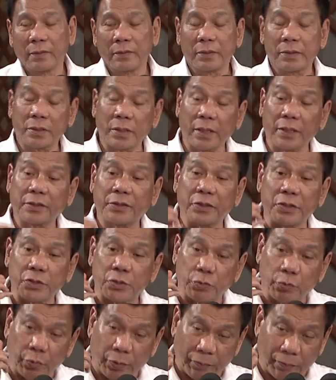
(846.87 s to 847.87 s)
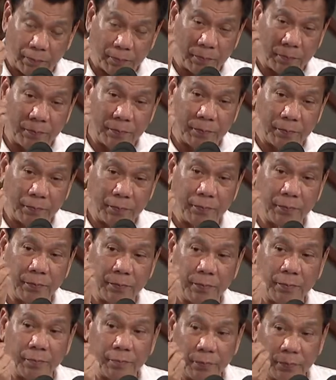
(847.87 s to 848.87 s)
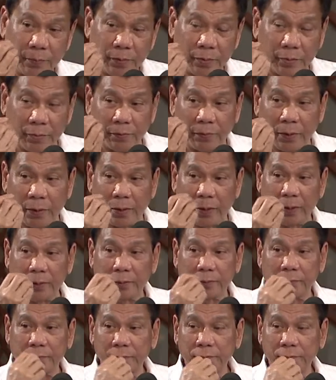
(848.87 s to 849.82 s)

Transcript: The slightest whip of you